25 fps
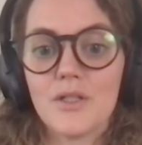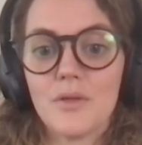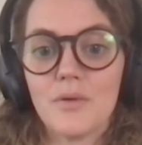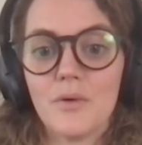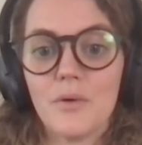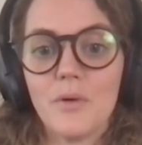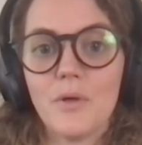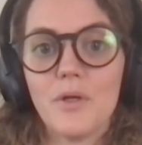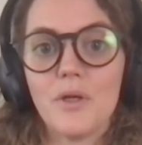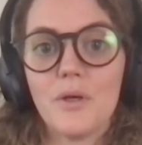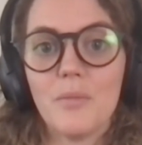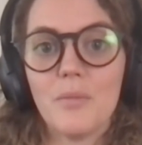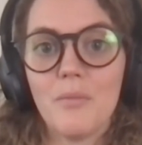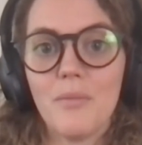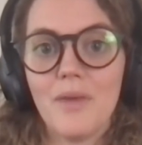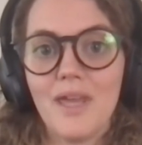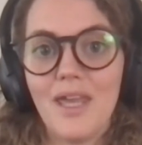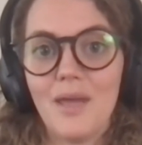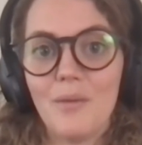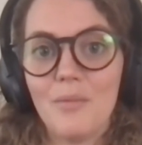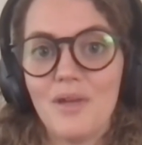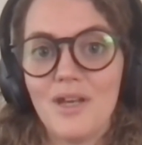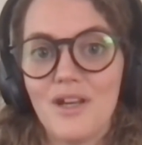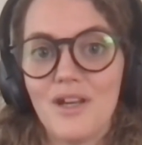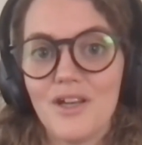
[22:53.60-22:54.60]
So you
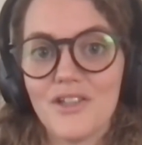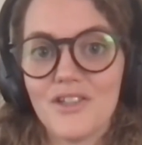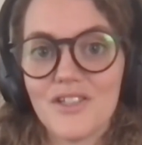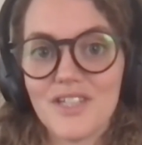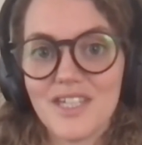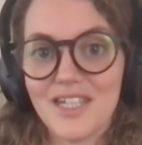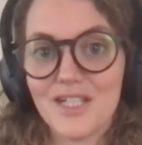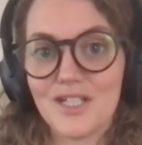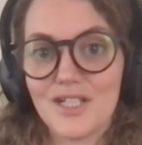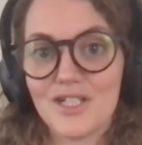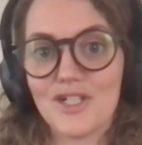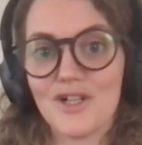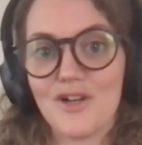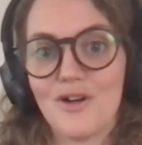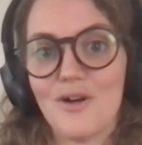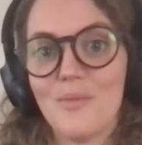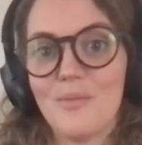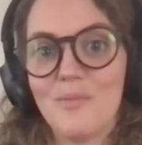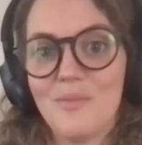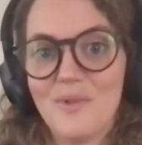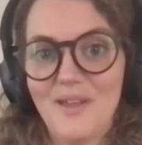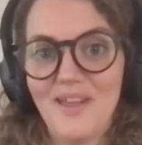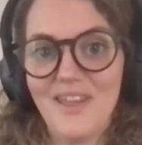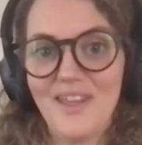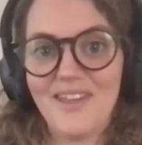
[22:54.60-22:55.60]
maybe not get a
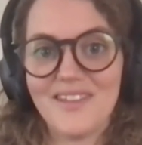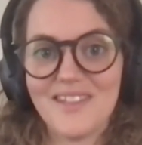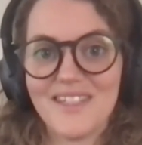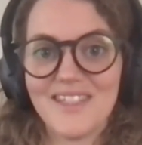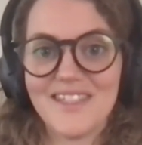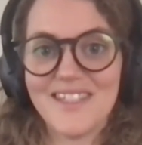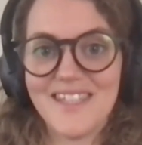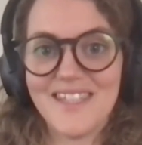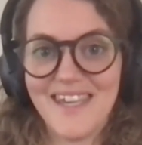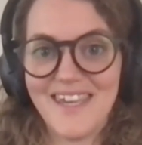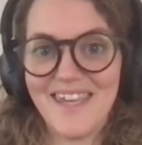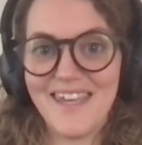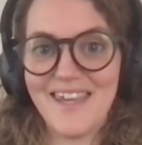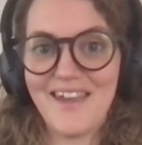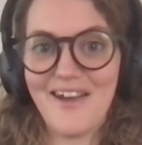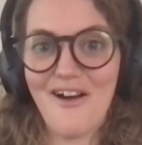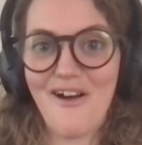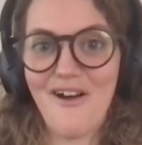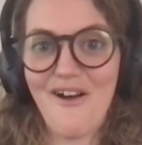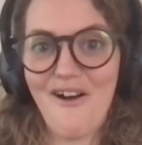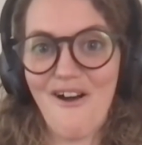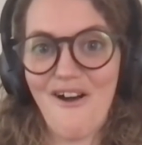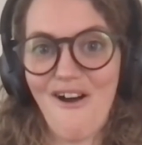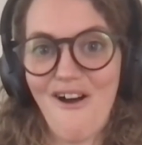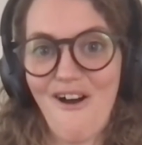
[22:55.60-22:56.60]
job the
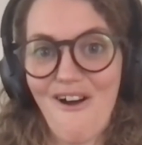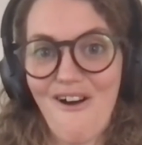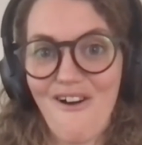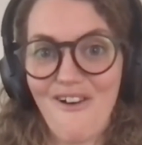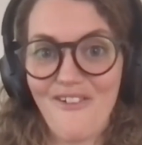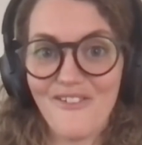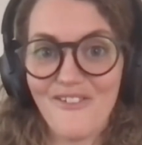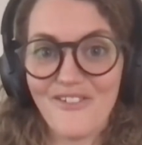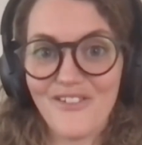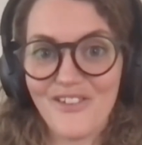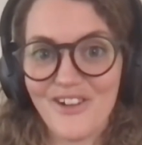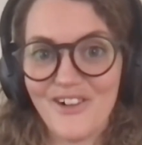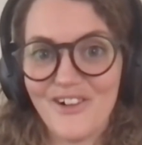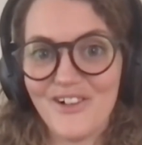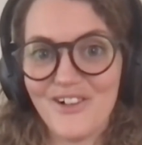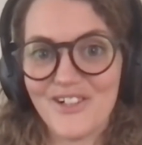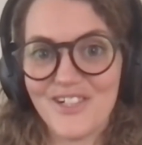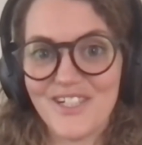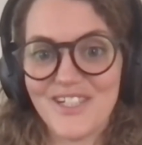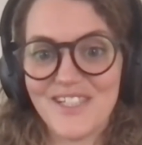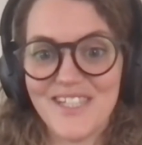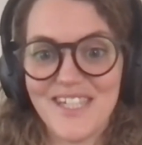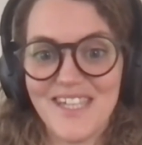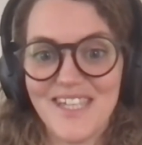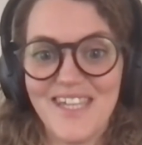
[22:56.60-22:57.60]
day
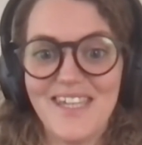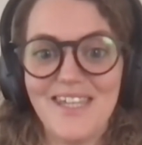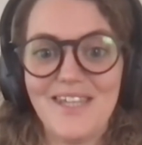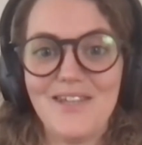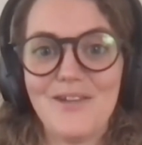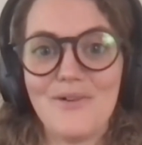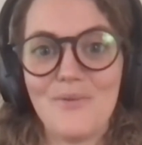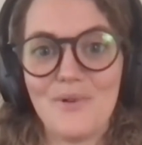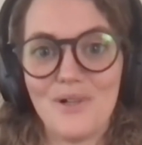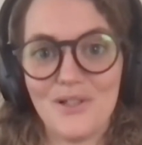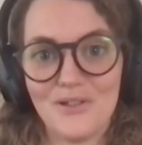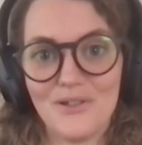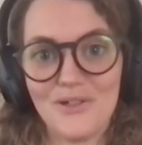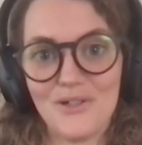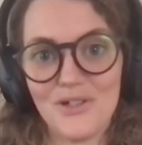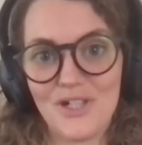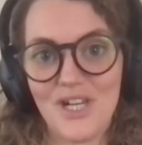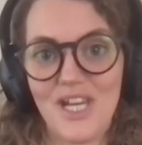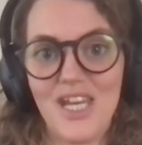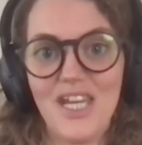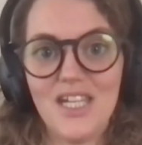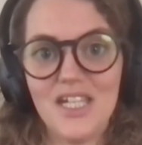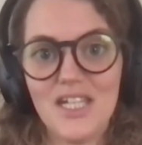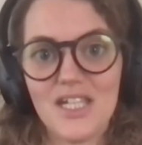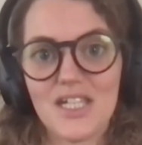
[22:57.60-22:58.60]
after or the day you want to
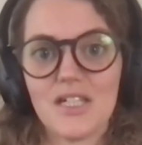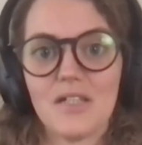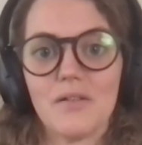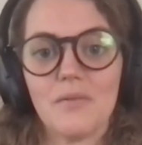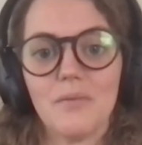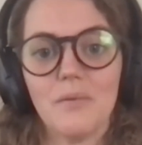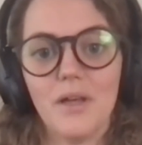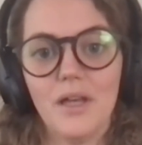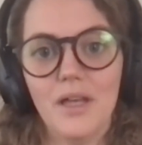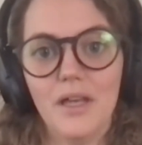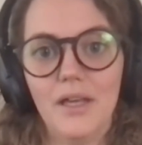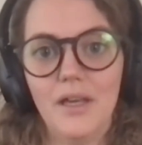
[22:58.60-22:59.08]
change.